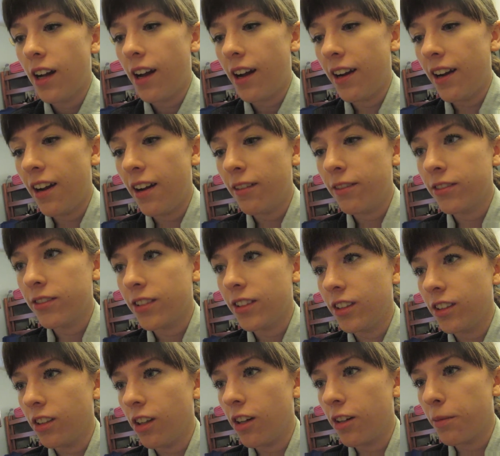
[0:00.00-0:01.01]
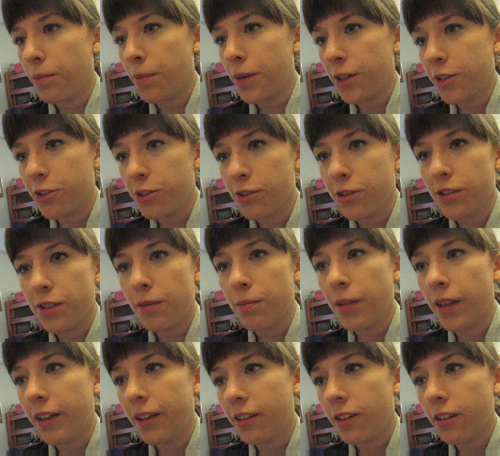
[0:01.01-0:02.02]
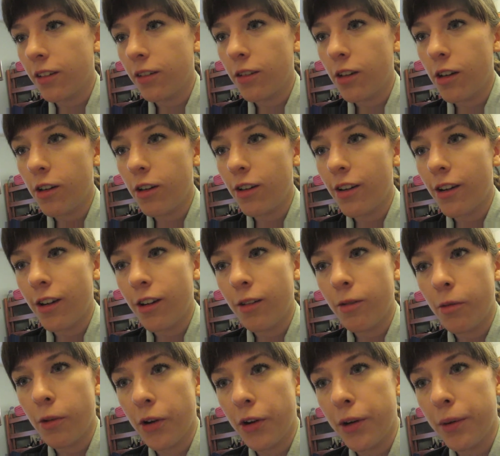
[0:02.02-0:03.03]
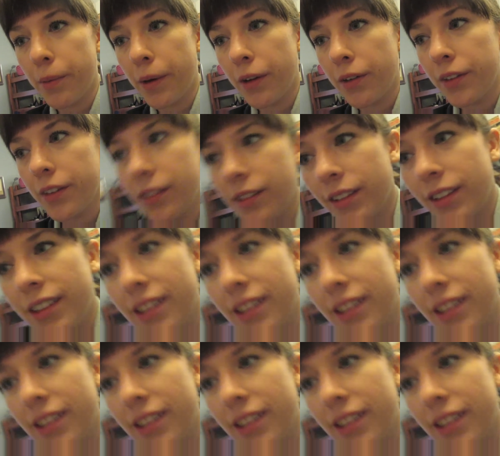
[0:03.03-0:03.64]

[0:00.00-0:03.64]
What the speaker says: I have a lot of pictures, I'm like, worried about it.